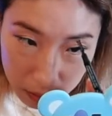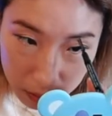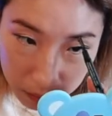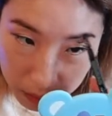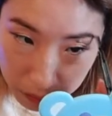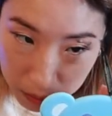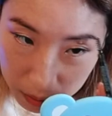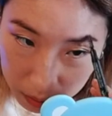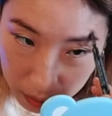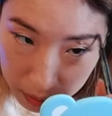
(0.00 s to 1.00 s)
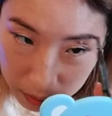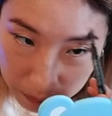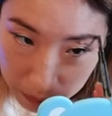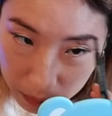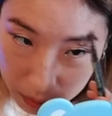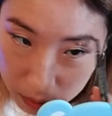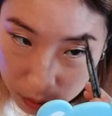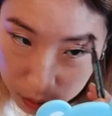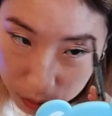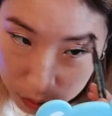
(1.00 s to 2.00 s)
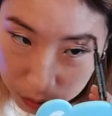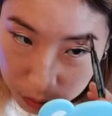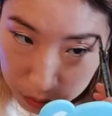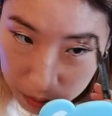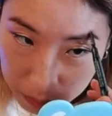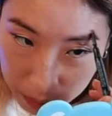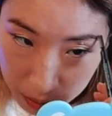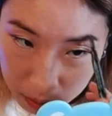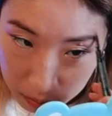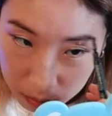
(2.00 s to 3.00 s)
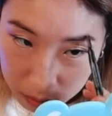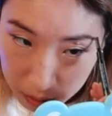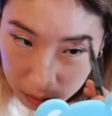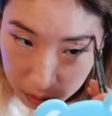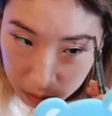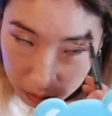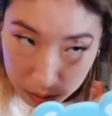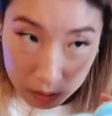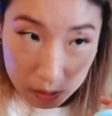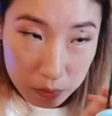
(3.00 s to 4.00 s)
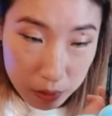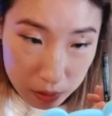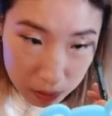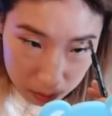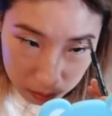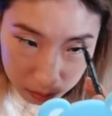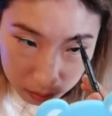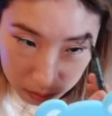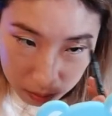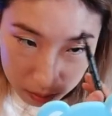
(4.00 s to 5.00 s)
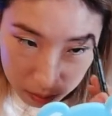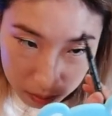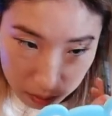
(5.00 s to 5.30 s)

Even if it, like, to you, it may not look like anything, but I see a